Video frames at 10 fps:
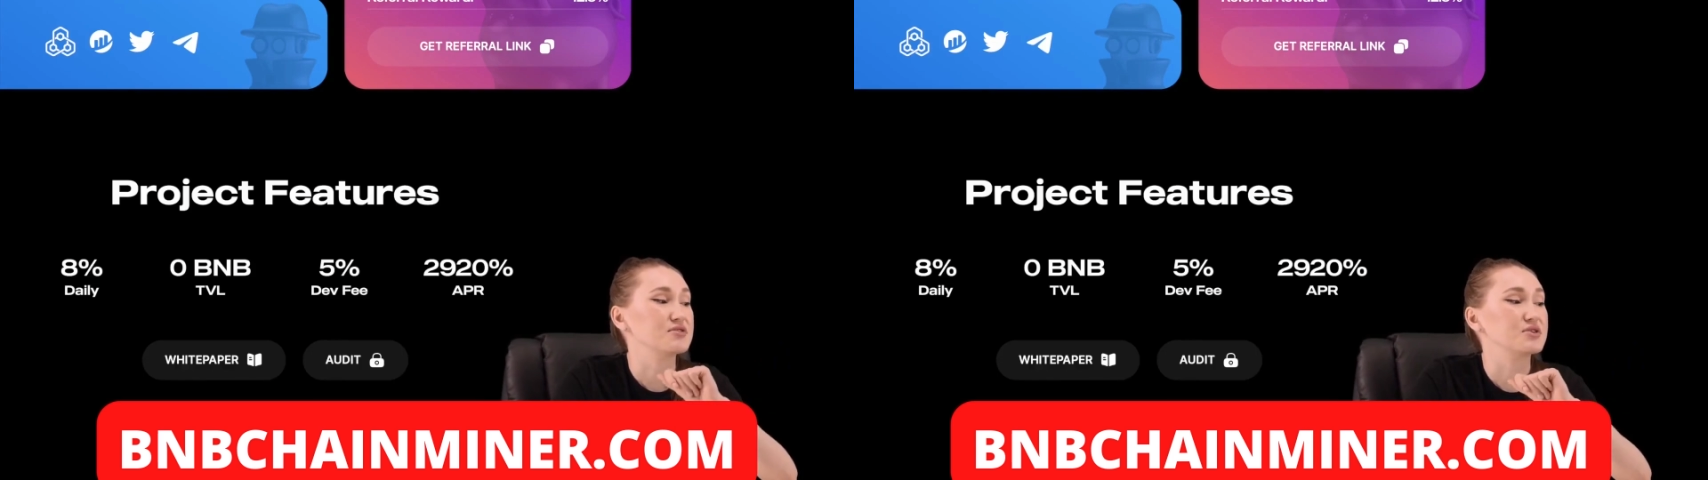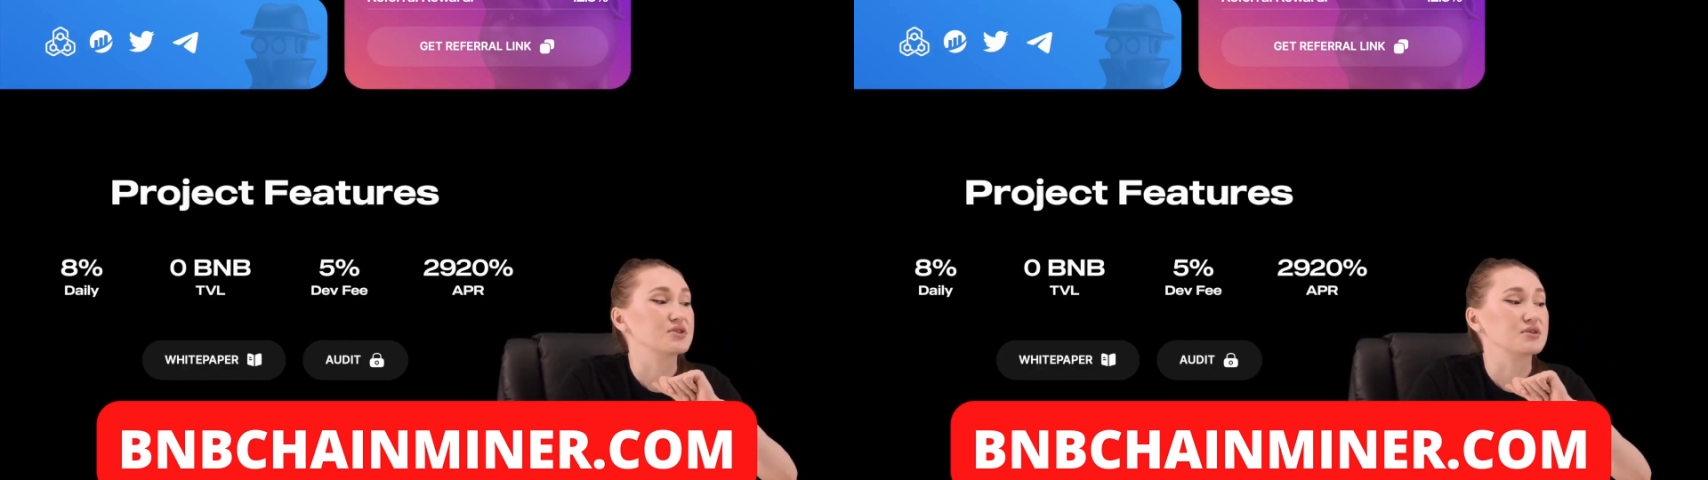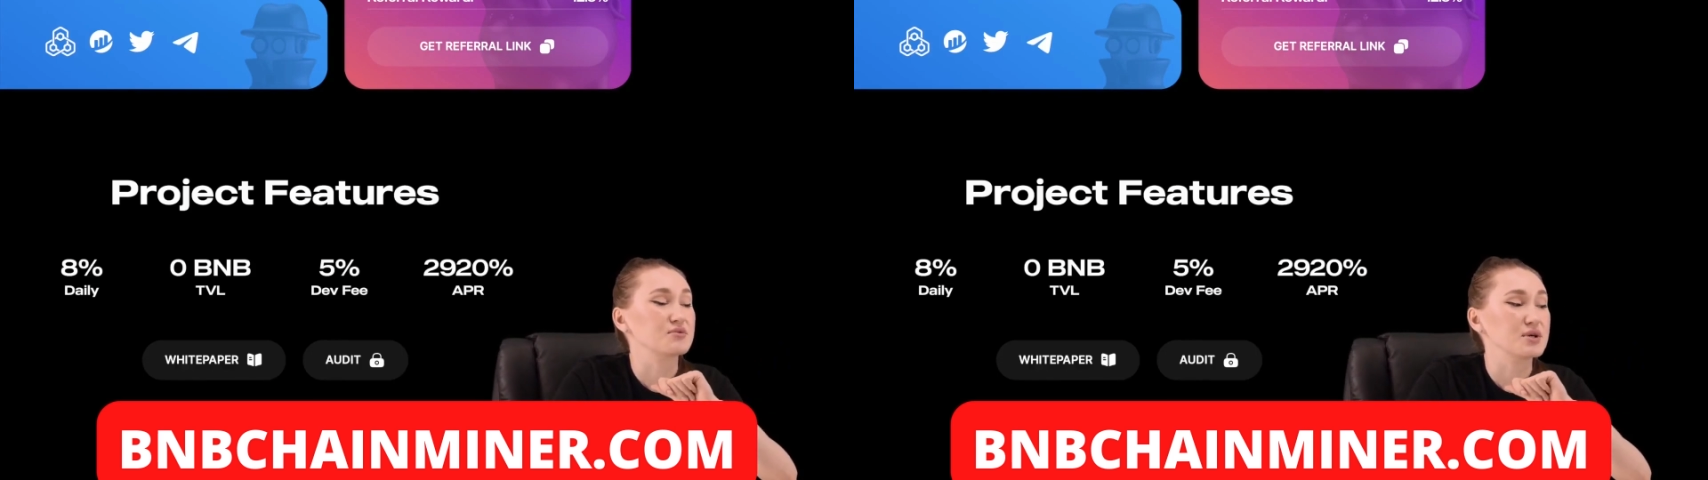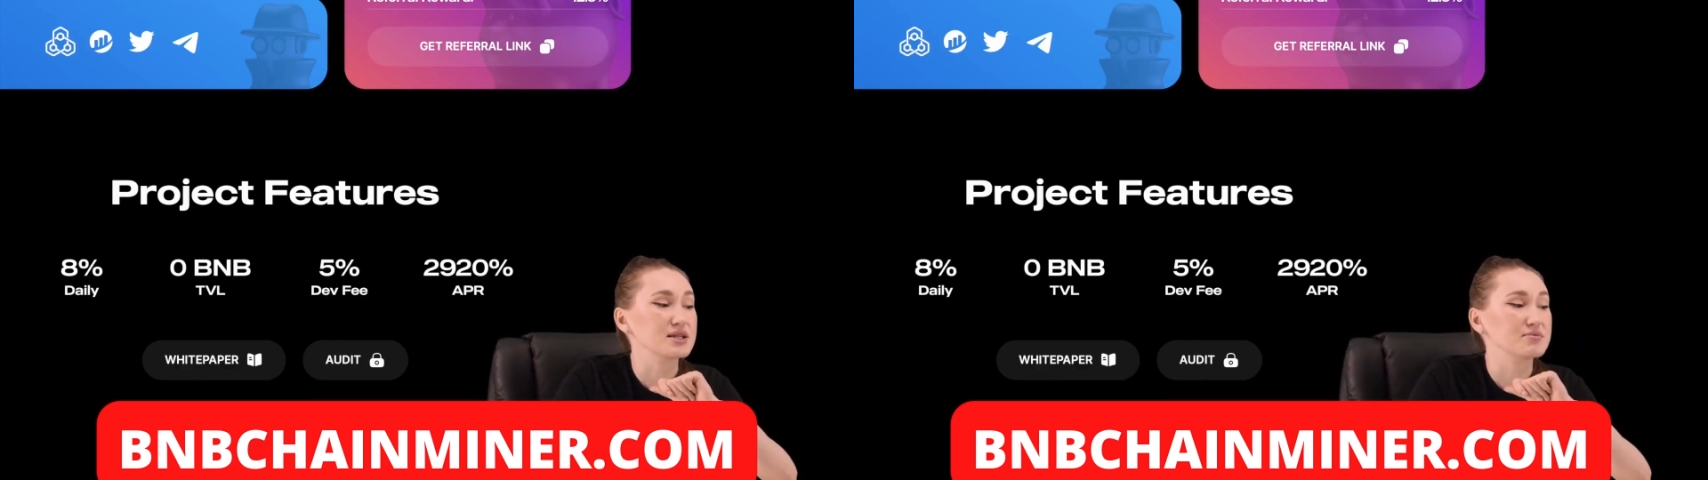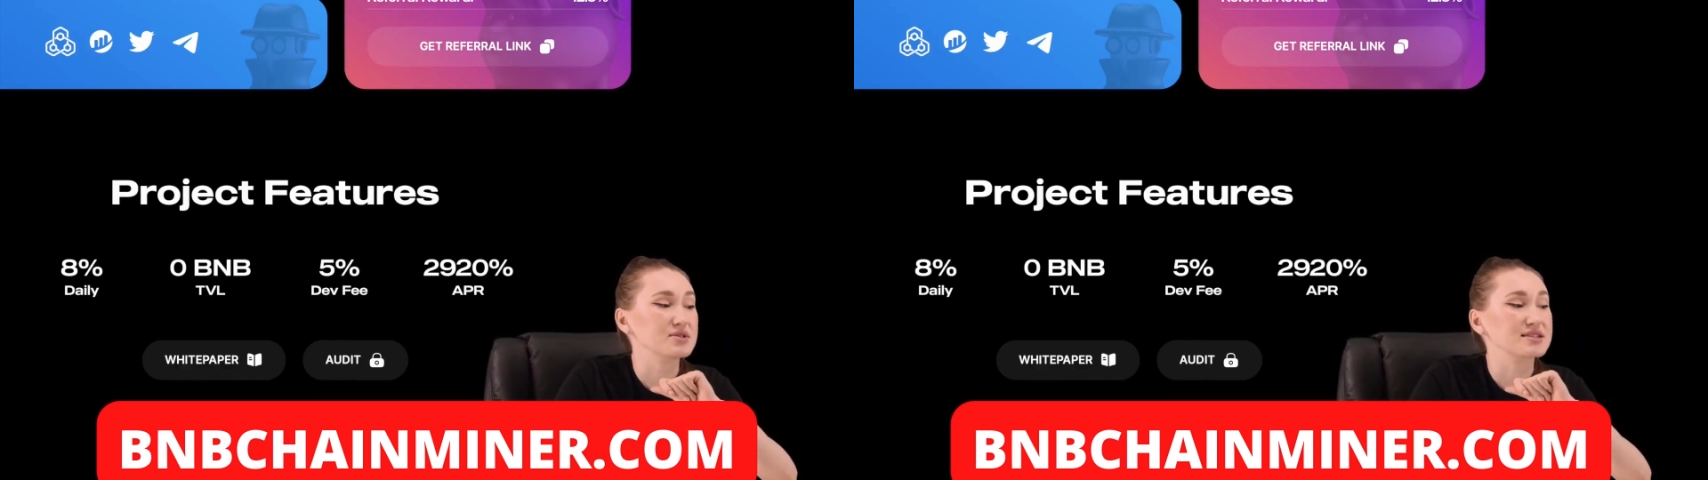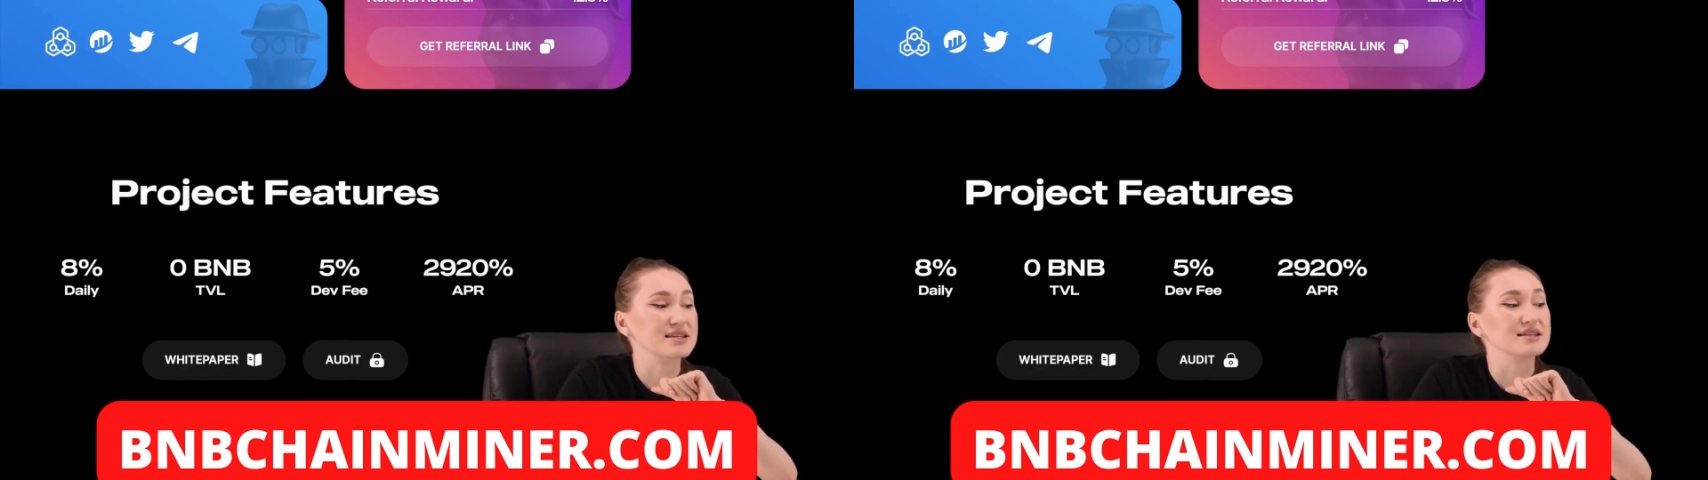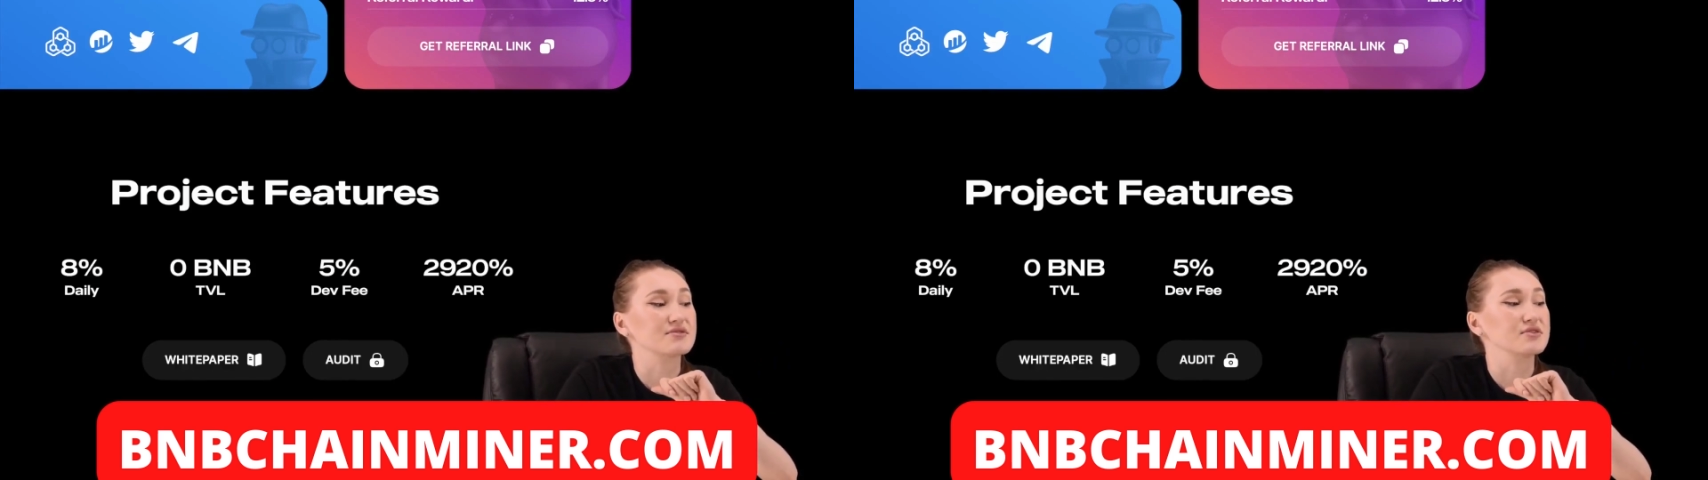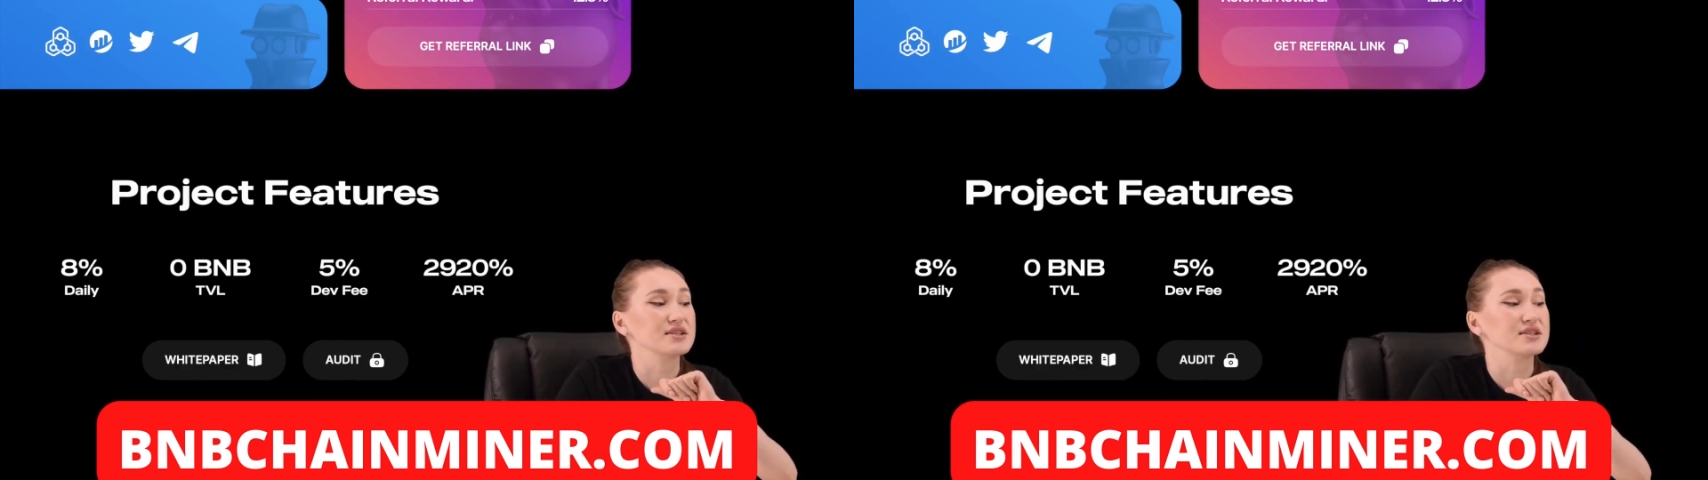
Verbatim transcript: for your investments can